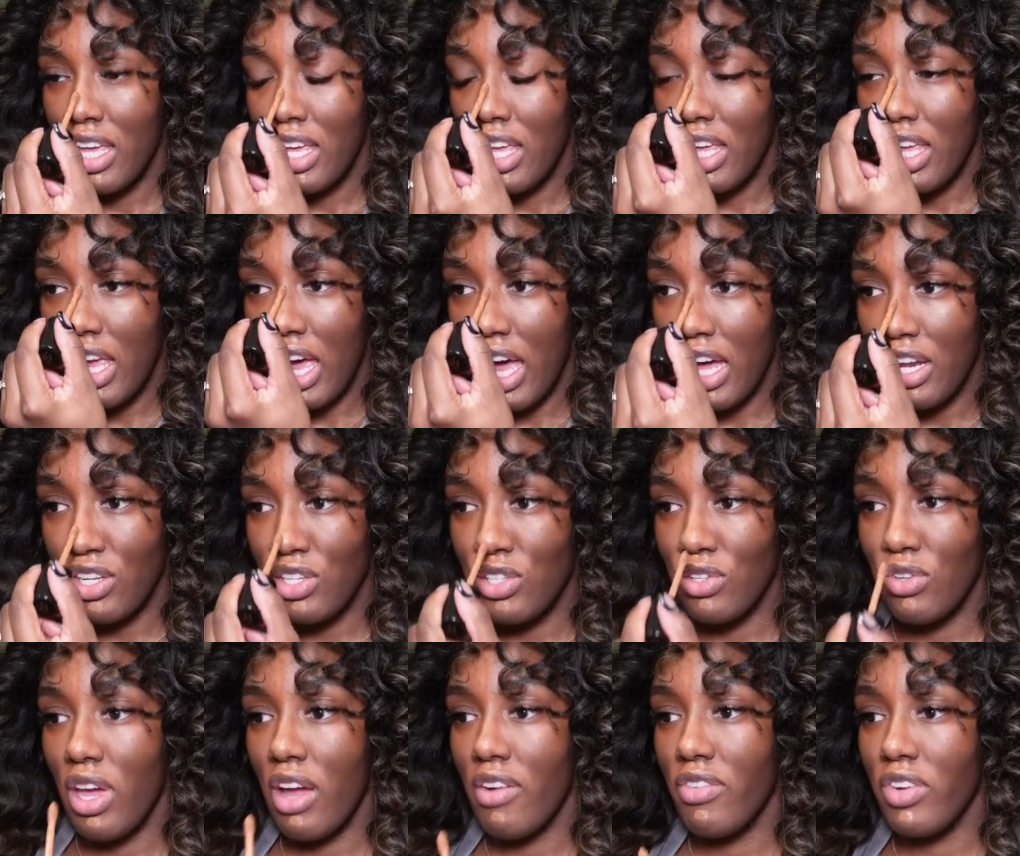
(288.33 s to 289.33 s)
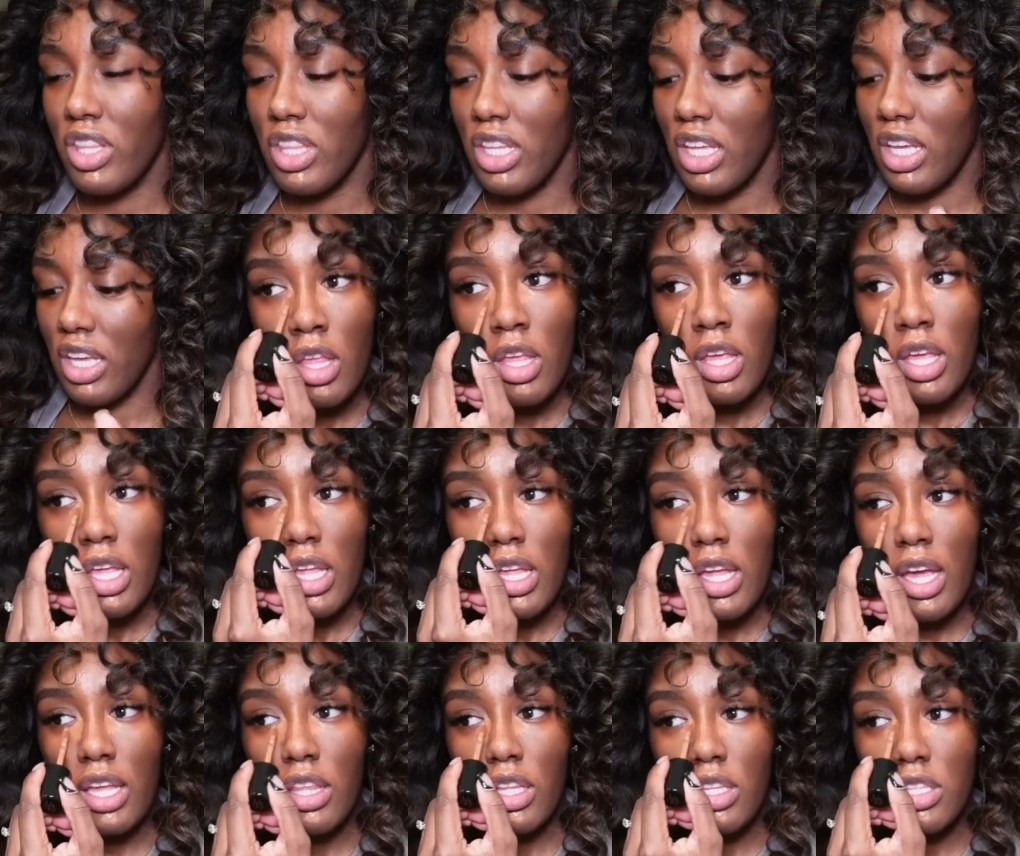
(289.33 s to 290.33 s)
he had to do everything. He
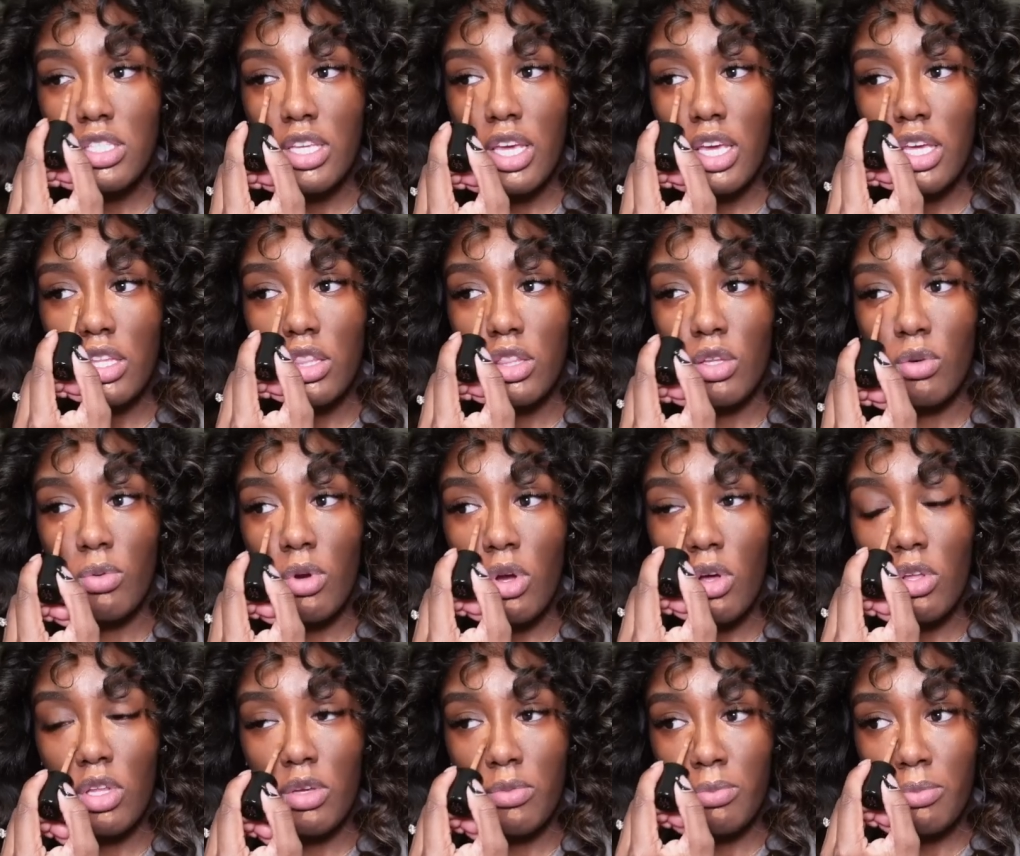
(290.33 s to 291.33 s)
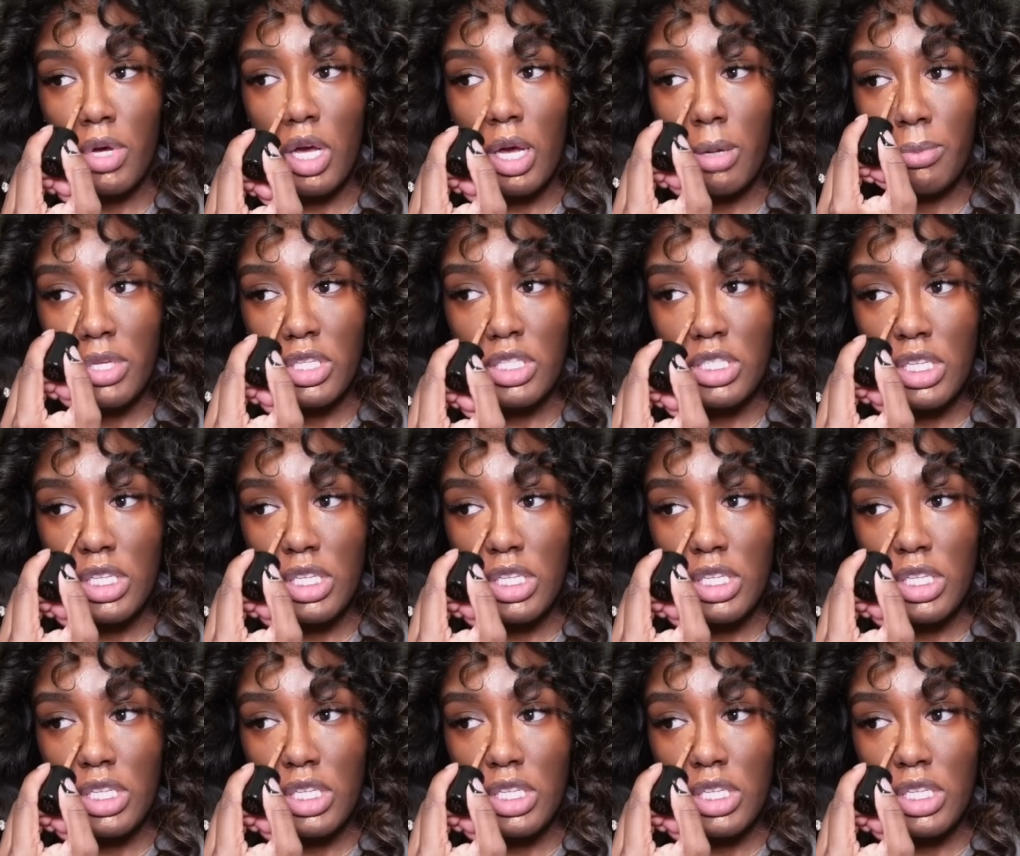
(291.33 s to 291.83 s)
had to take the role of mommy,